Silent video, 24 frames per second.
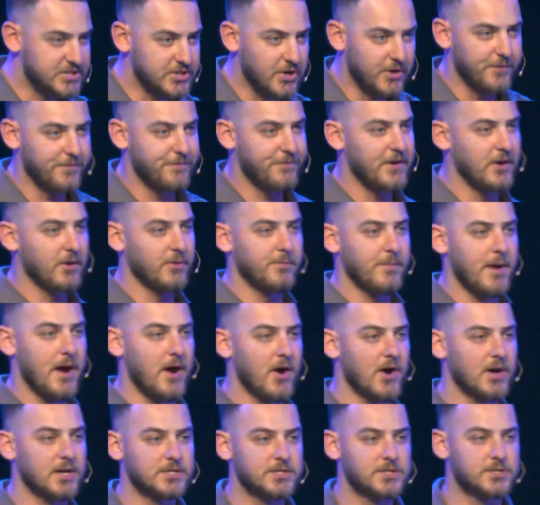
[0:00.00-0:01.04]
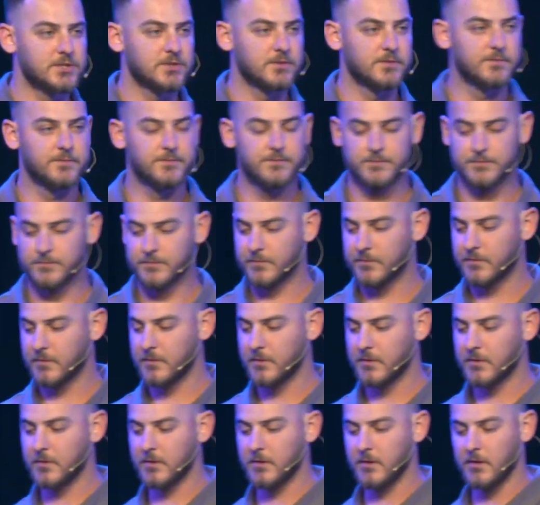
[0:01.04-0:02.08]
on a failed marriage. A lo mejor
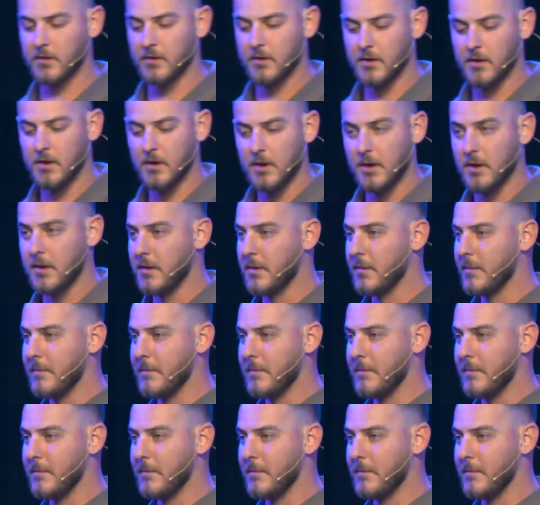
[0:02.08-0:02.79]
basado en tu matrimonio.